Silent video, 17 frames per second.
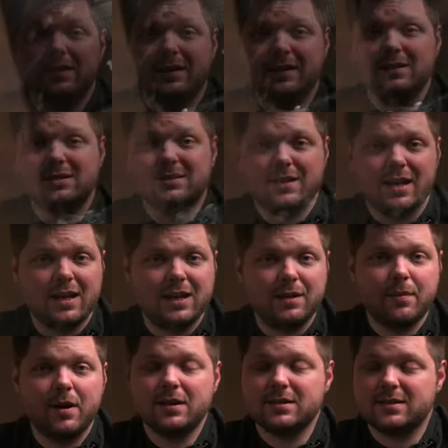the
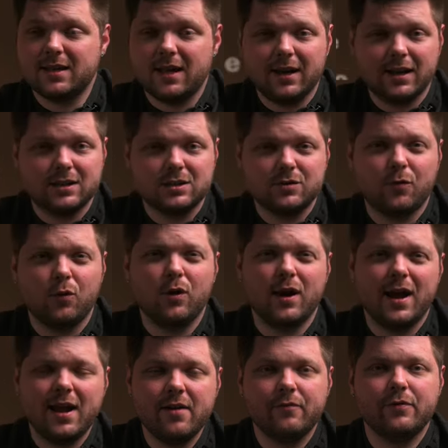same settings
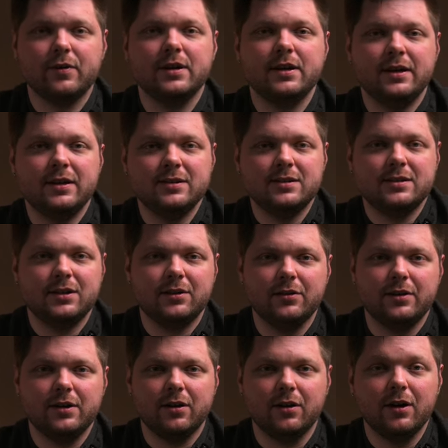for every
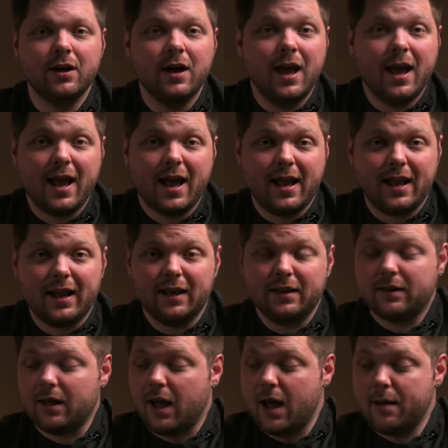interior,
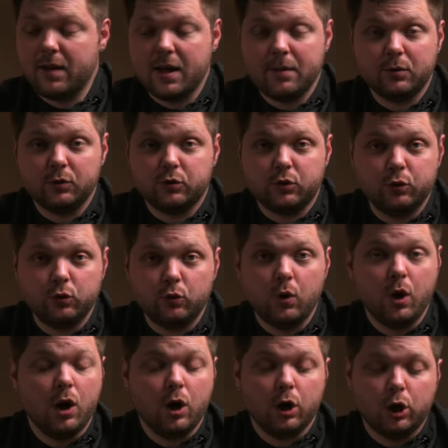and I'm able to
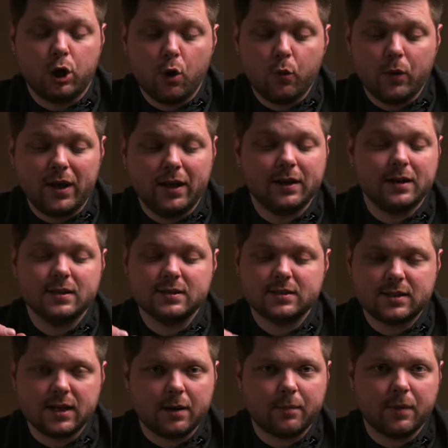go in,
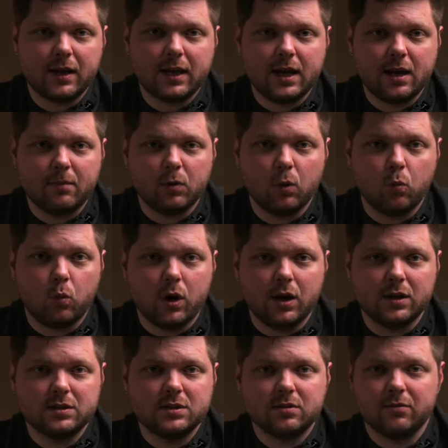set up my camera
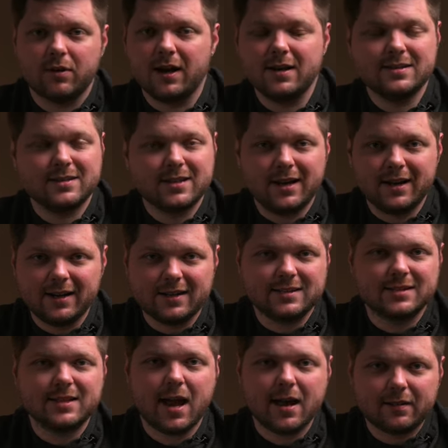once, right? Set it
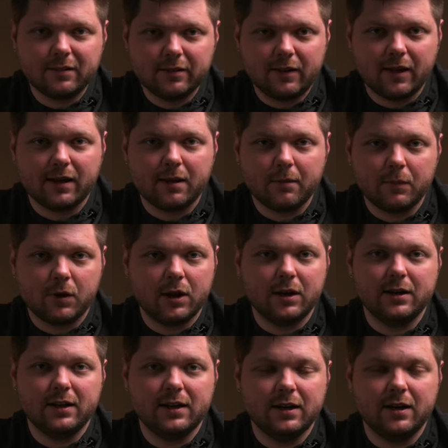exactly like I'm
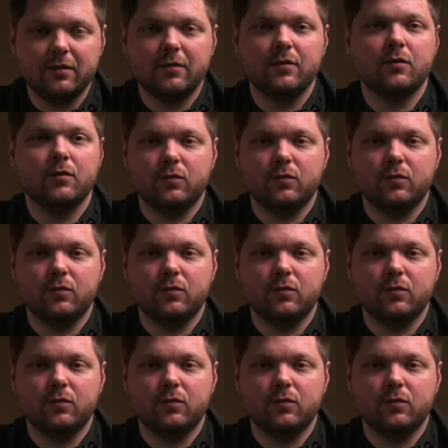gonna need it